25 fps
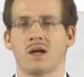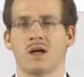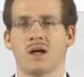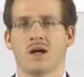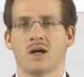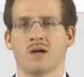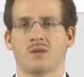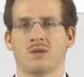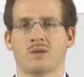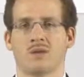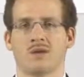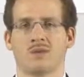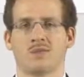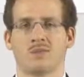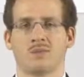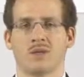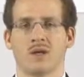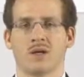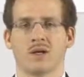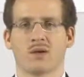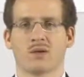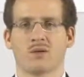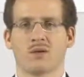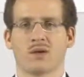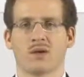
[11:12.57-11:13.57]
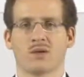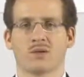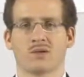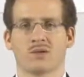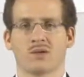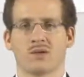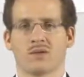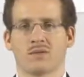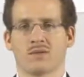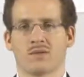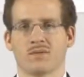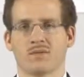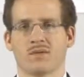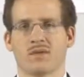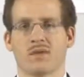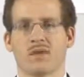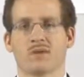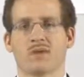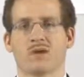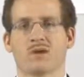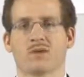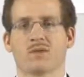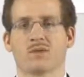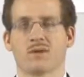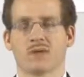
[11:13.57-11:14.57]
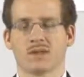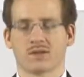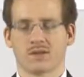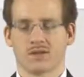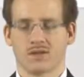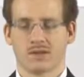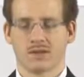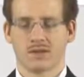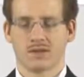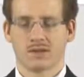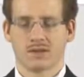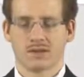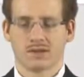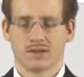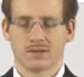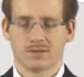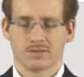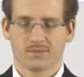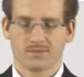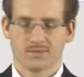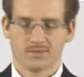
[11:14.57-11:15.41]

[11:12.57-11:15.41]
and you have better ways of avoiding race conditions.